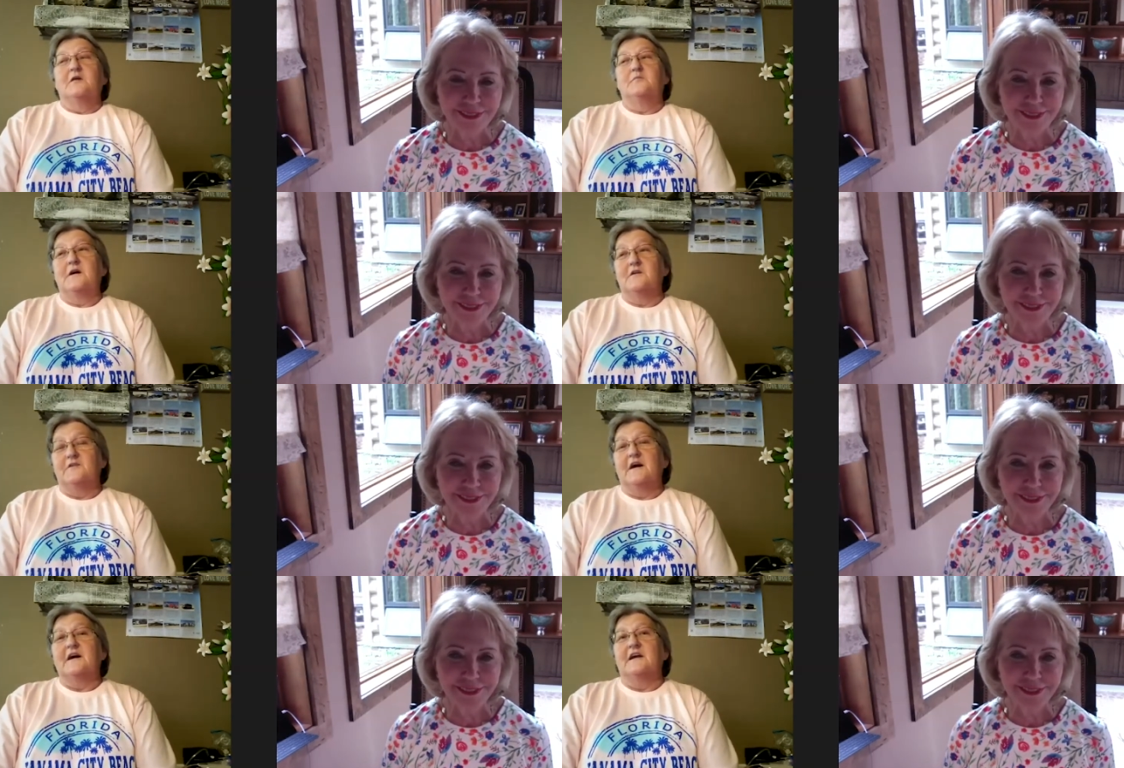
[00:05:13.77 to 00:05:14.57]
Speaker 1: Matter of
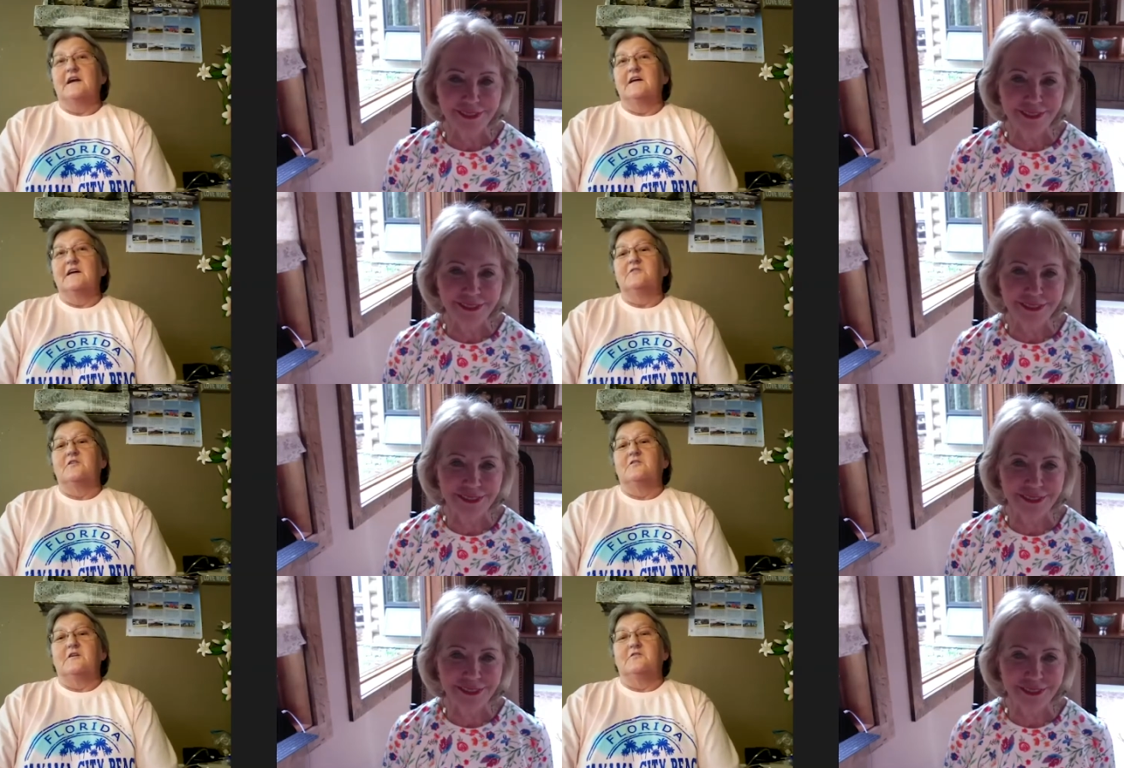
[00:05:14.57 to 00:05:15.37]
fact, I lived there
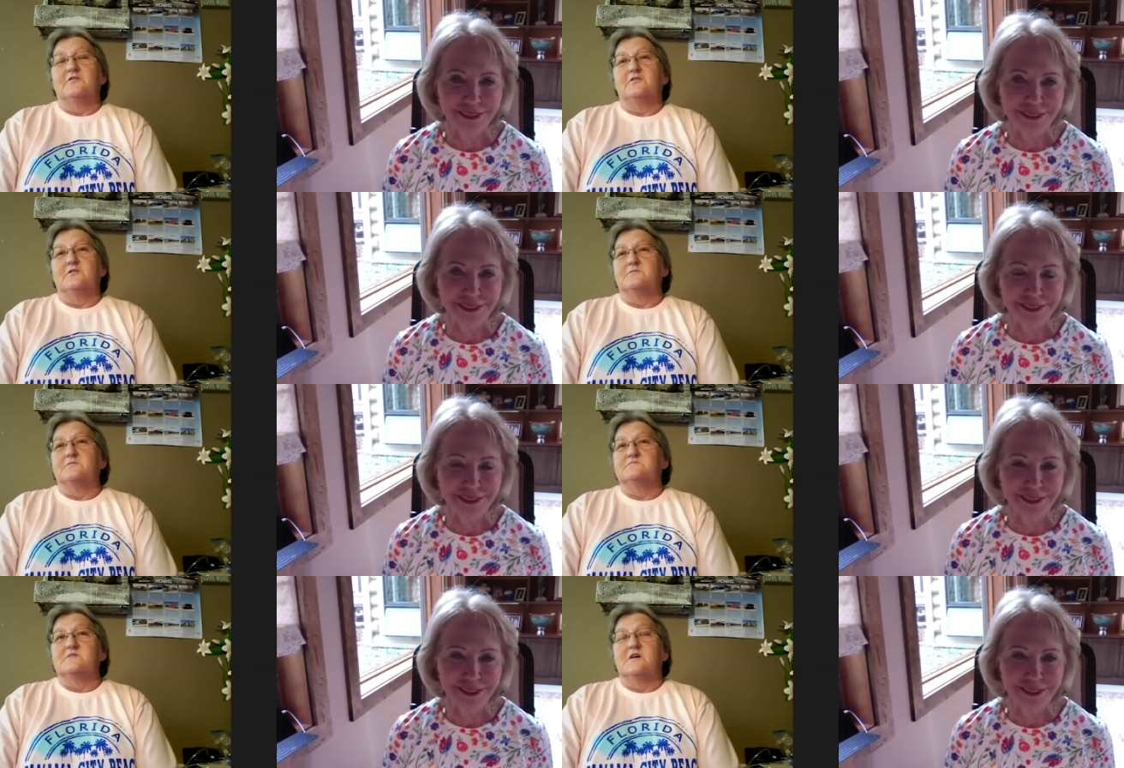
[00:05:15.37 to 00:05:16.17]
for
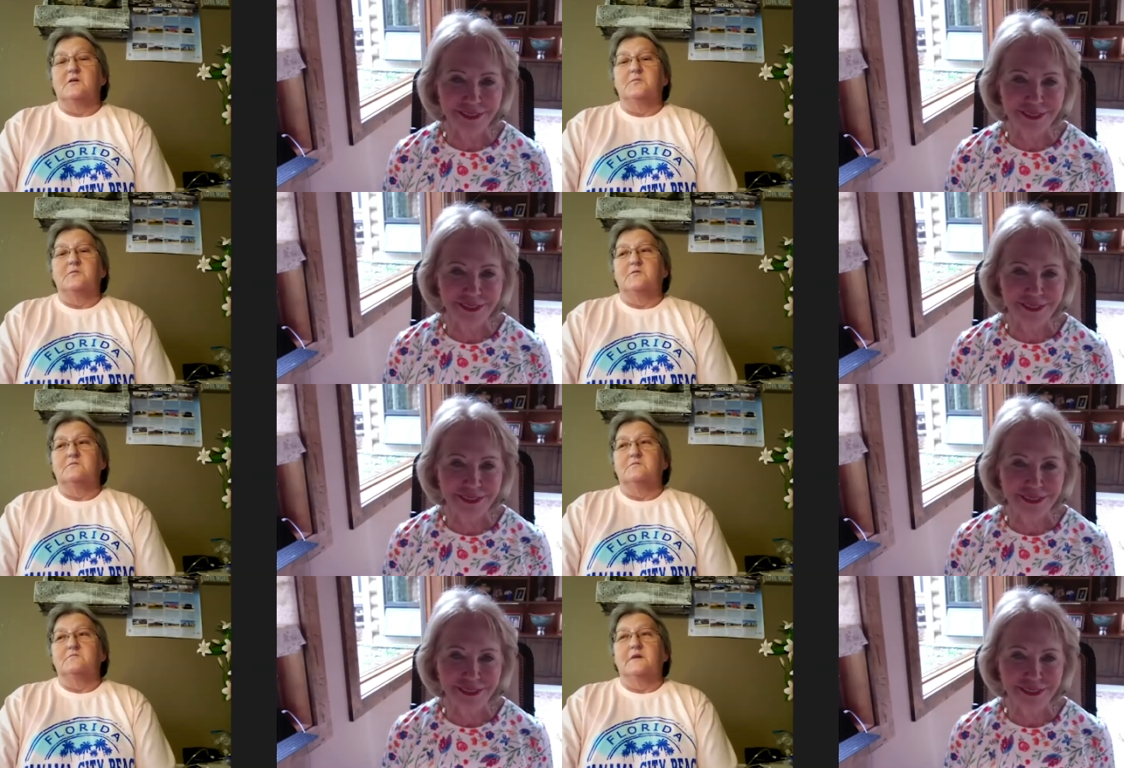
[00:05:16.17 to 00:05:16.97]
a couple,
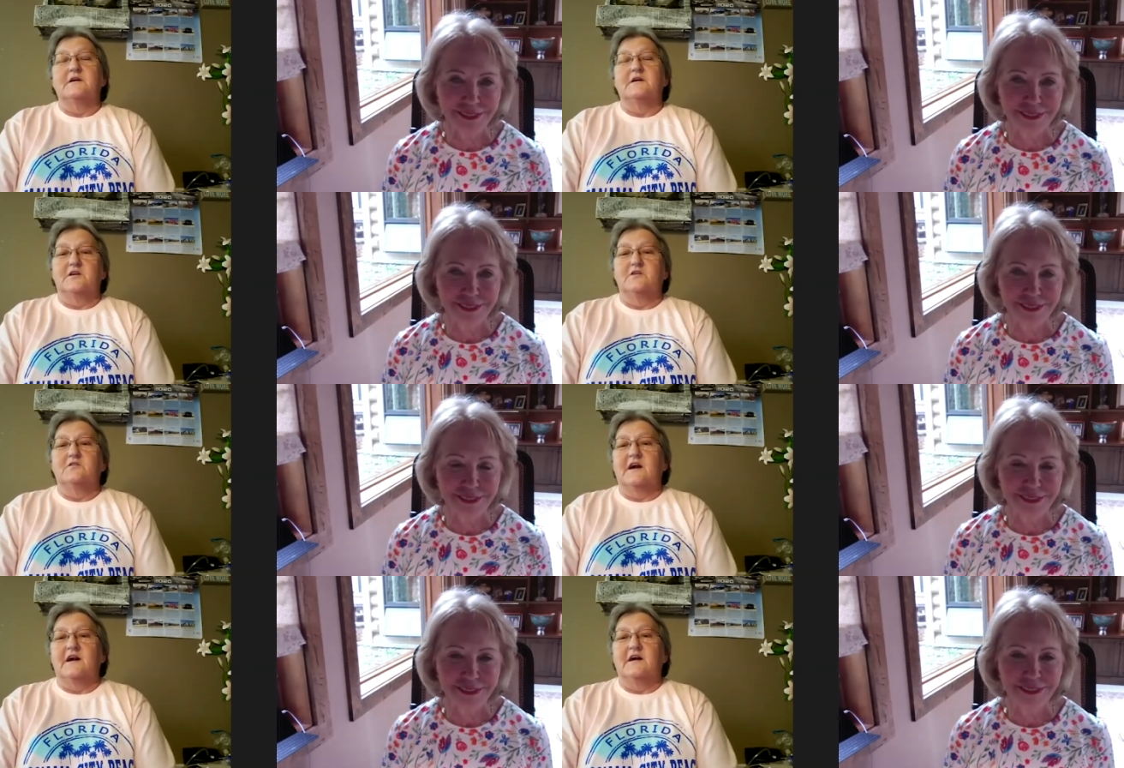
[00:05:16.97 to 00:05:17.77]
about a year and
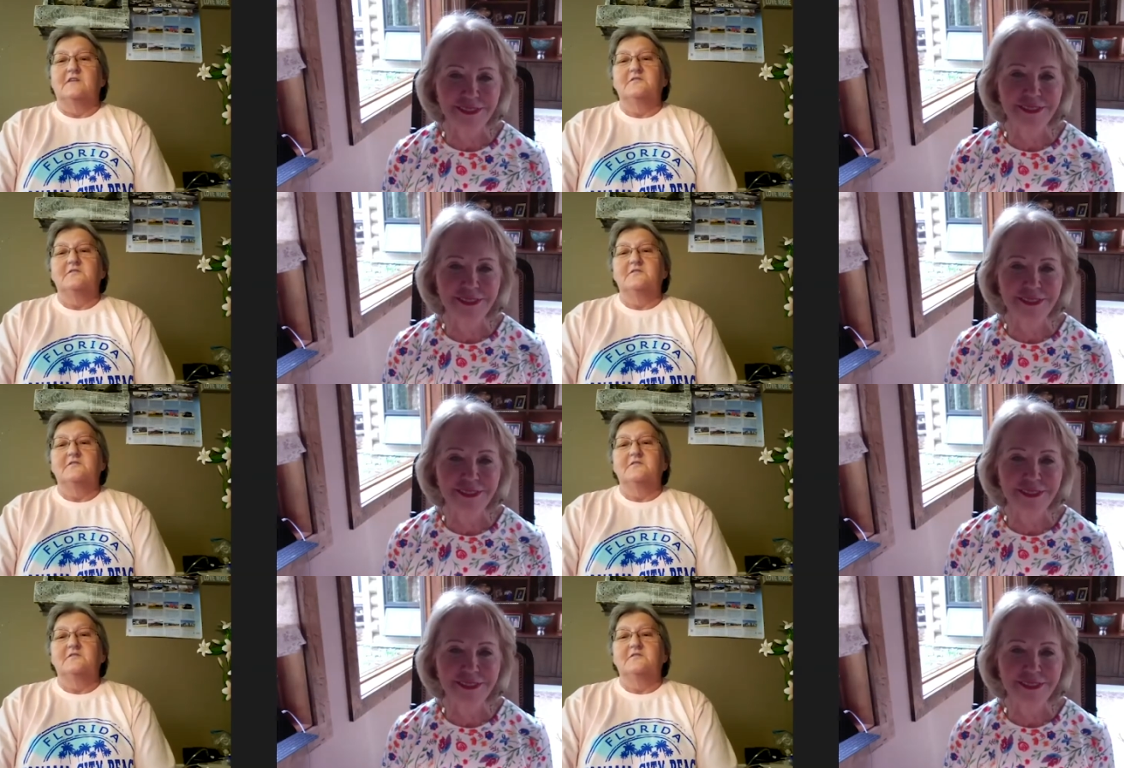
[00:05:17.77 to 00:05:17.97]
a half